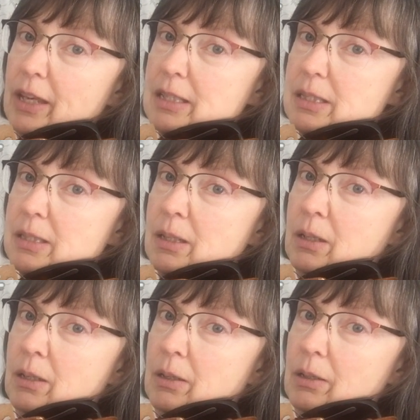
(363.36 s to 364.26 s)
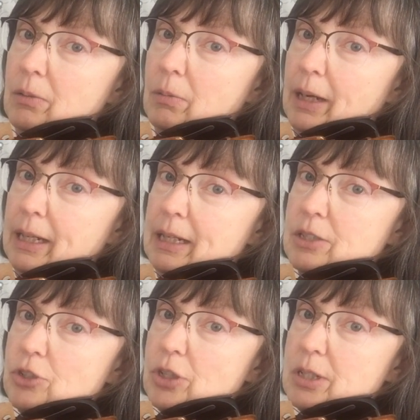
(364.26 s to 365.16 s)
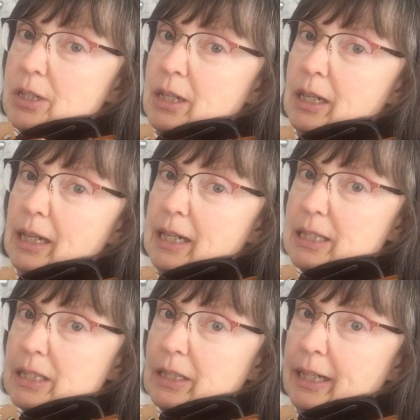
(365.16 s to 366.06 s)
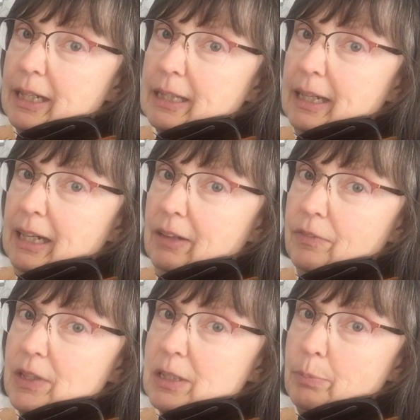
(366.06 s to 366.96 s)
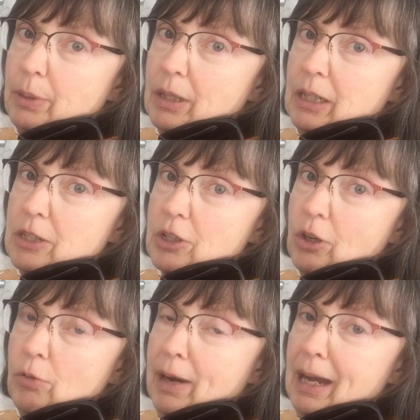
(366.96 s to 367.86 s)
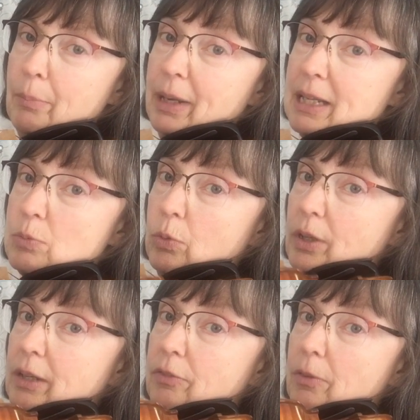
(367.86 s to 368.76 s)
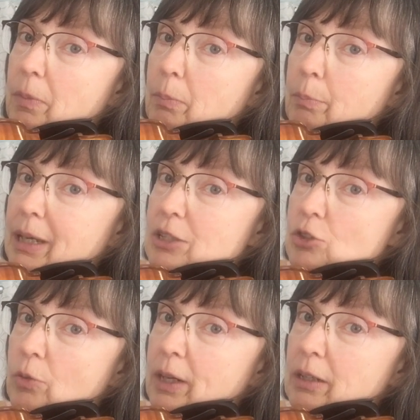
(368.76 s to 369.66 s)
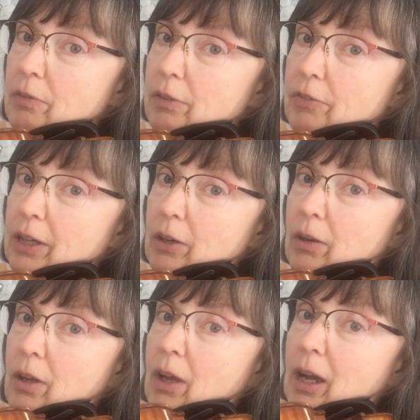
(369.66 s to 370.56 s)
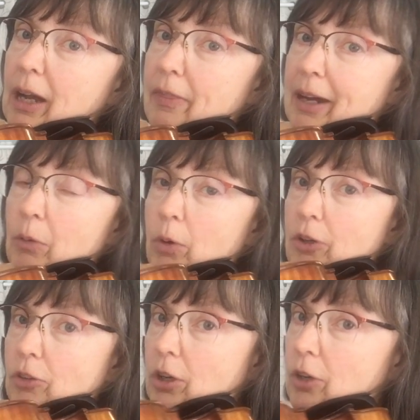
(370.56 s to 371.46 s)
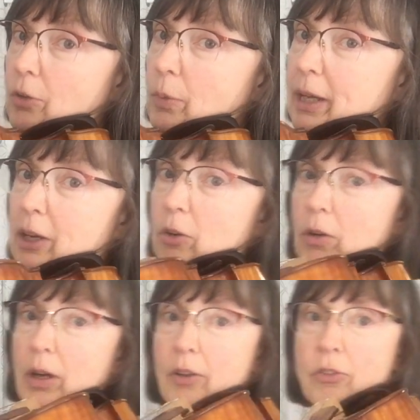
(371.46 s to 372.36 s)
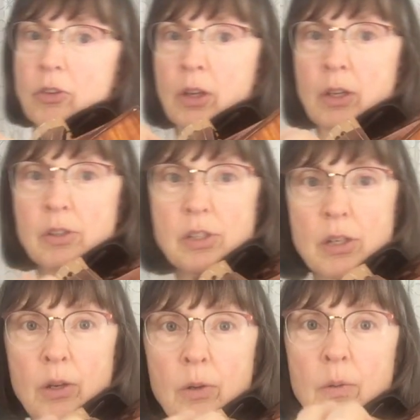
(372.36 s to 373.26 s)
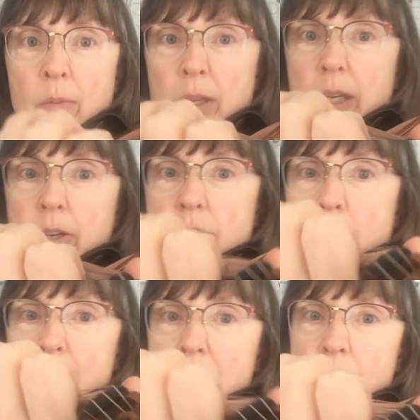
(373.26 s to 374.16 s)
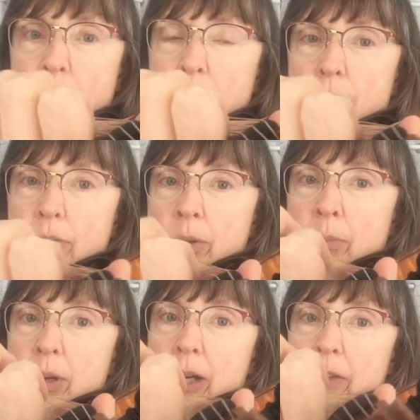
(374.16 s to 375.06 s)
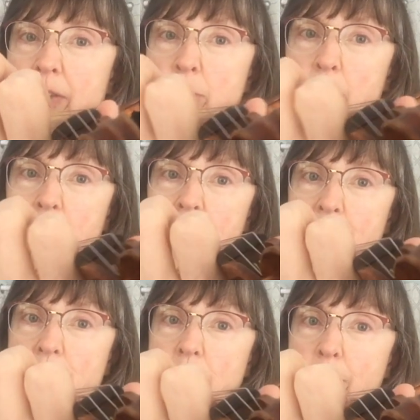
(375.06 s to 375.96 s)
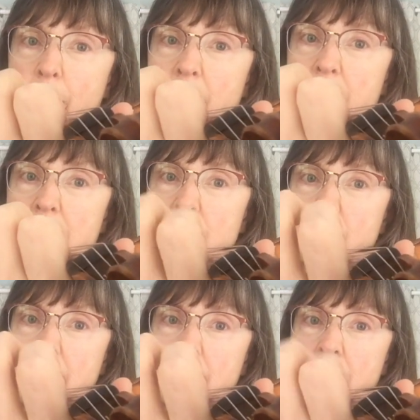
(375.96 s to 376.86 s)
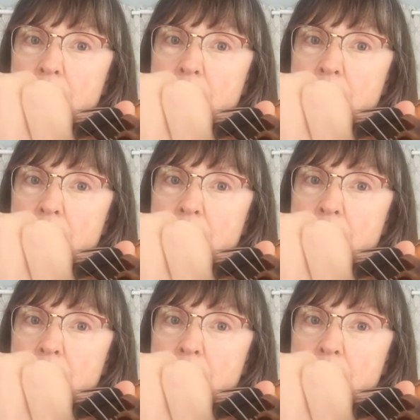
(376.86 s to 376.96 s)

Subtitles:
this, right? It's like they have this ability to grab, but it's working from the base joint of the finger, and that works all the way across. So here's my view from, this would be F sharp on the E string,